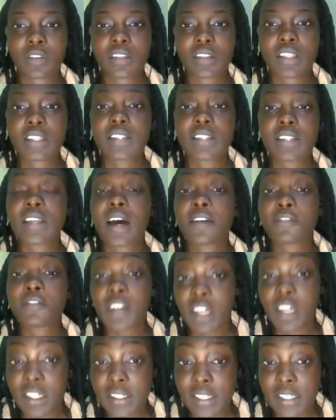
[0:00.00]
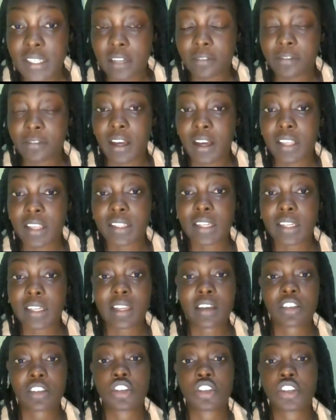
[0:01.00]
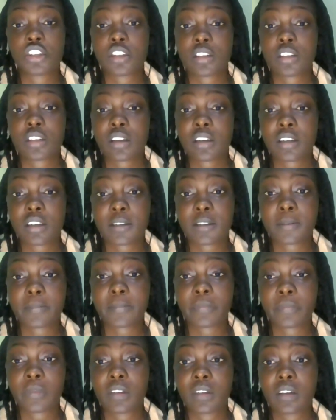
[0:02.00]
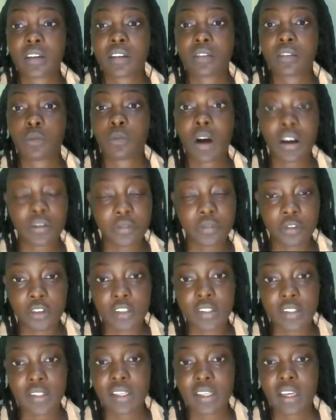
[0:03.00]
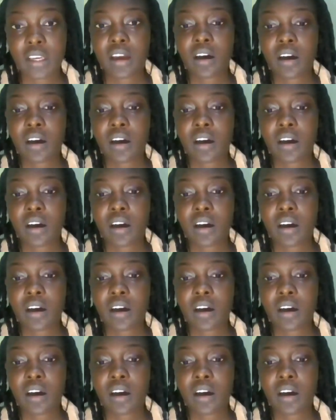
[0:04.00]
since Africa itself has a large um, workforce.